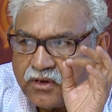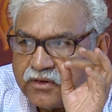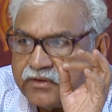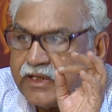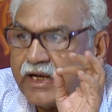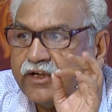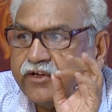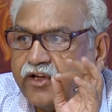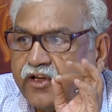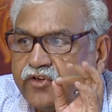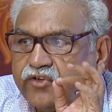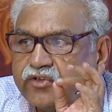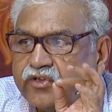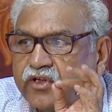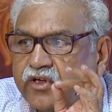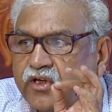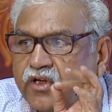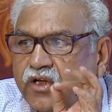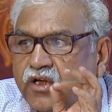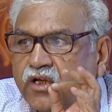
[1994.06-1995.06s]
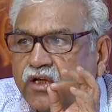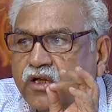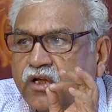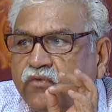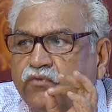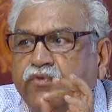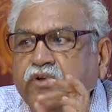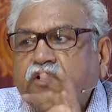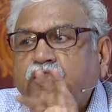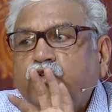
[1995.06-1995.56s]
That is
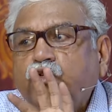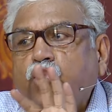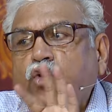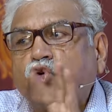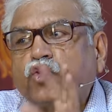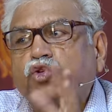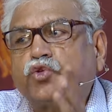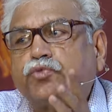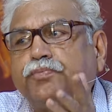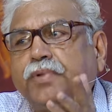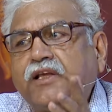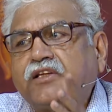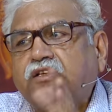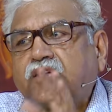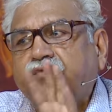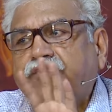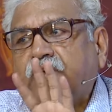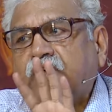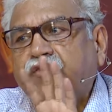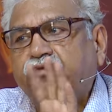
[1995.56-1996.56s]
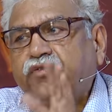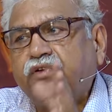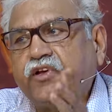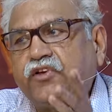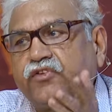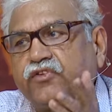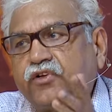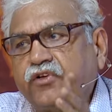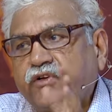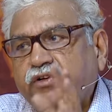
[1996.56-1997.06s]
with no specific
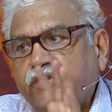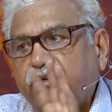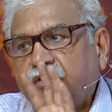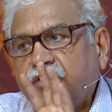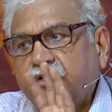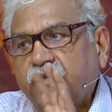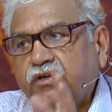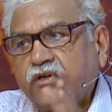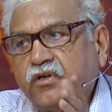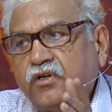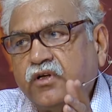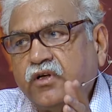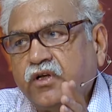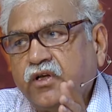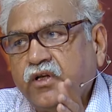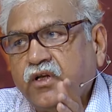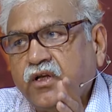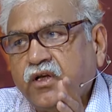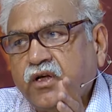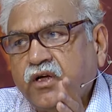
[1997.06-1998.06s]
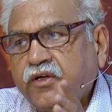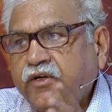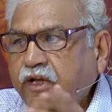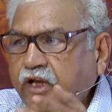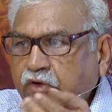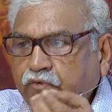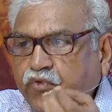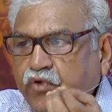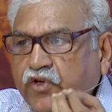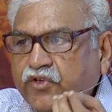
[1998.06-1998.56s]
features.
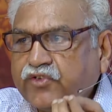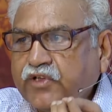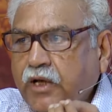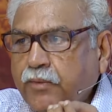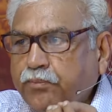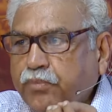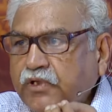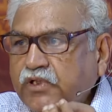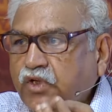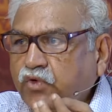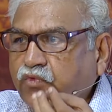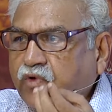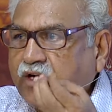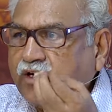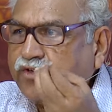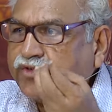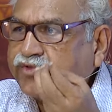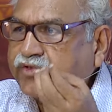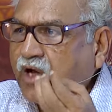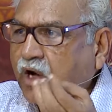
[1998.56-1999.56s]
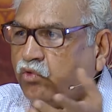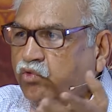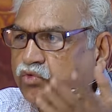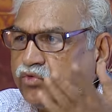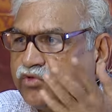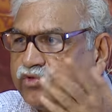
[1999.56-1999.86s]
Take for example the word sound.